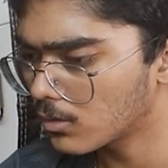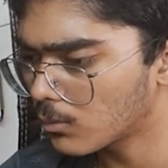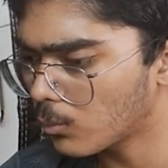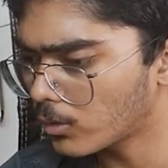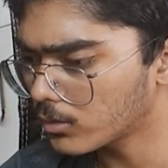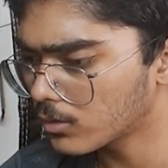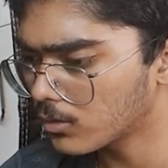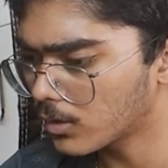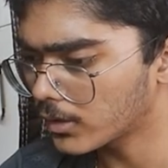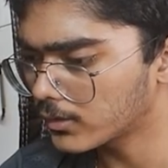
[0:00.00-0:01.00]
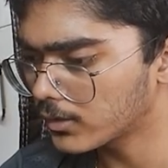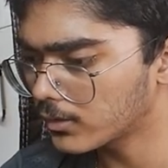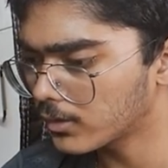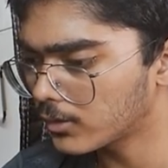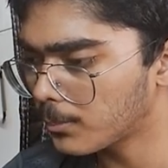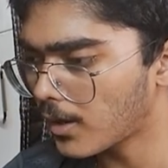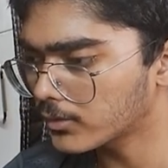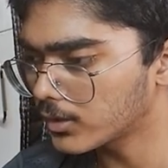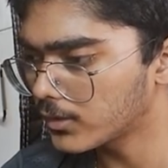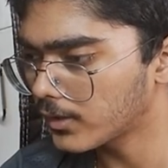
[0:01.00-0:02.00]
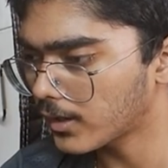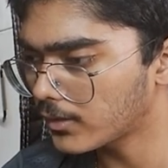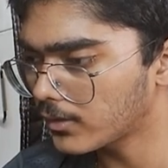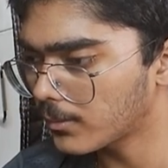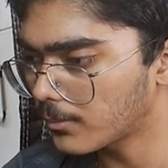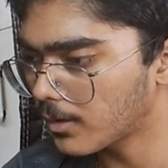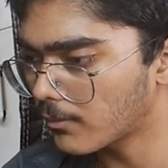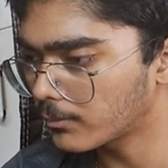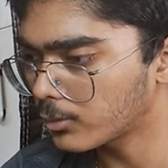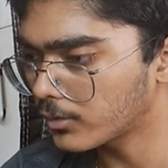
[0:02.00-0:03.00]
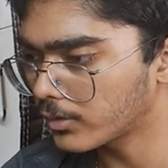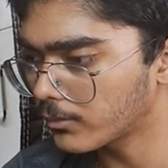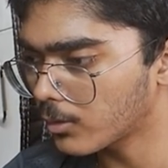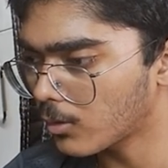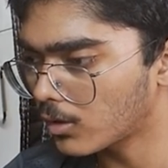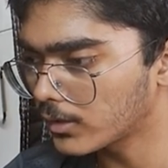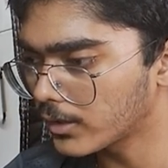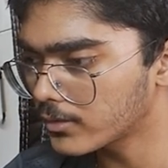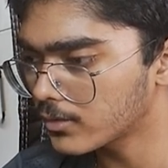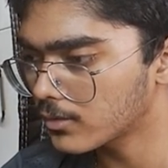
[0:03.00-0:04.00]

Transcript: What? Okay, it's past 30 seconds and I've not received a call yet.